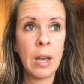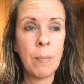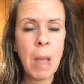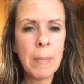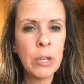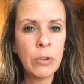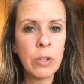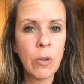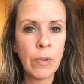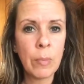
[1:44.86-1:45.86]
Maybe do
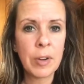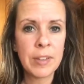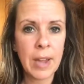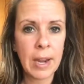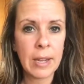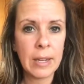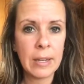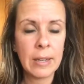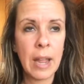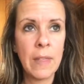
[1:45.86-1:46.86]
November 2nd.
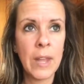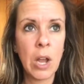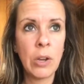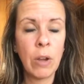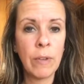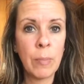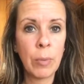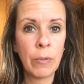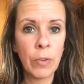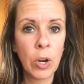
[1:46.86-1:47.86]
And then on
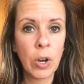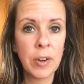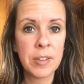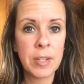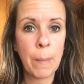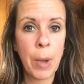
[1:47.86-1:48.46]
November 1st,